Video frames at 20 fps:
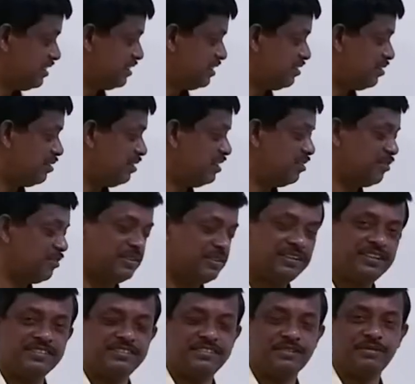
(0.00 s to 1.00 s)
Only one
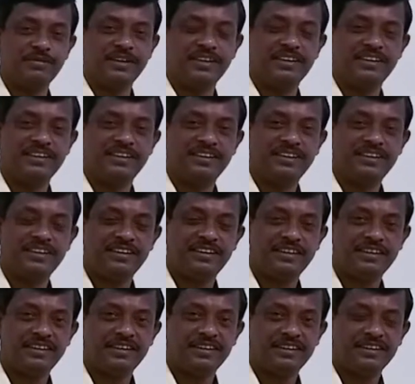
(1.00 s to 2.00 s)
this event.
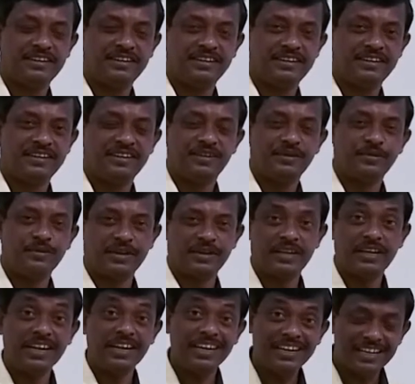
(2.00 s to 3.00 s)
Okay,
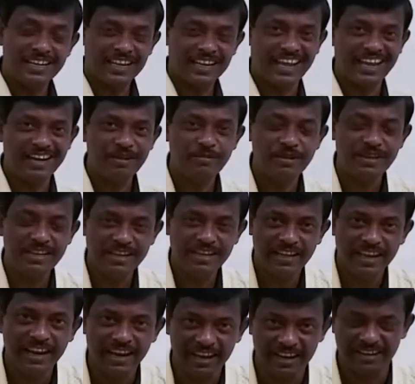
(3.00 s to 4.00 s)
it can be
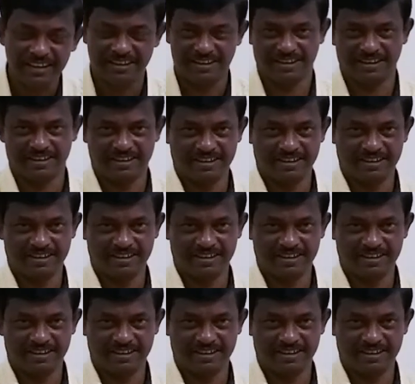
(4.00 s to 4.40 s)
get